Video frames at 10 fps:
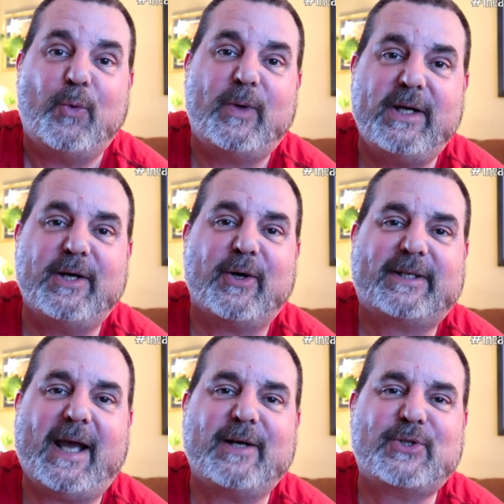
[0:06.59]
We here at
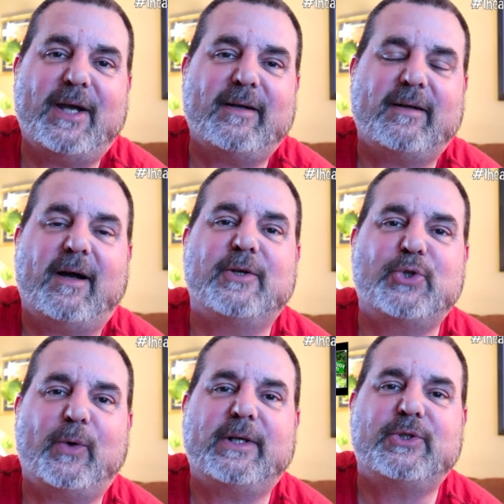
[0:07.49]
Cache Canada are
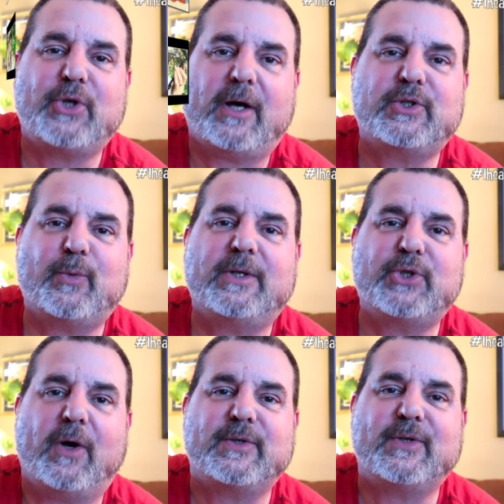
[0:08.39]
joining Joshua
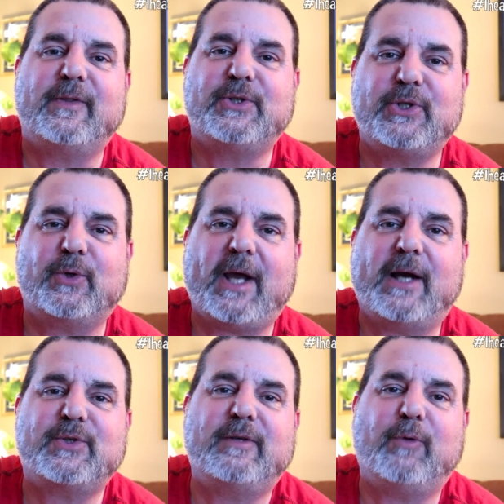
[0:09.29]
Johnson, the
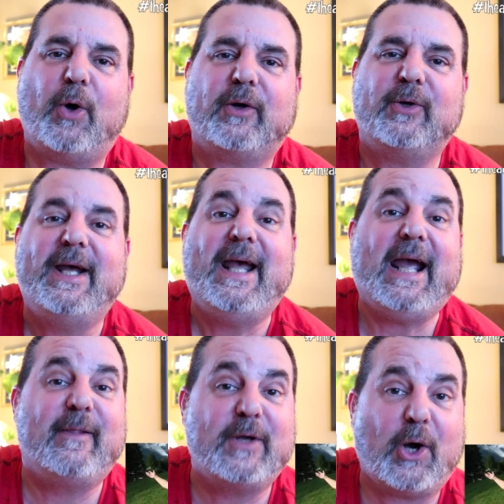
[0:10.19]
geocaching vlogger,
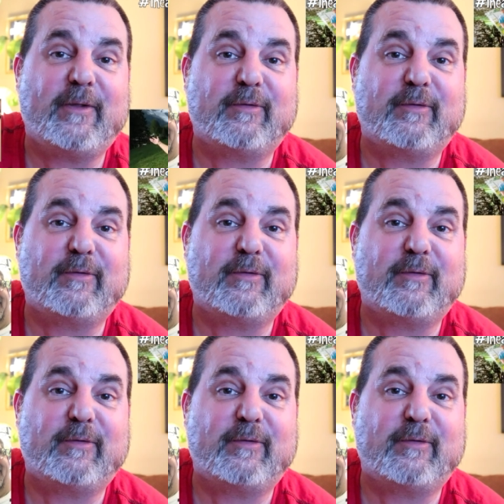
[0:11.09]
and the other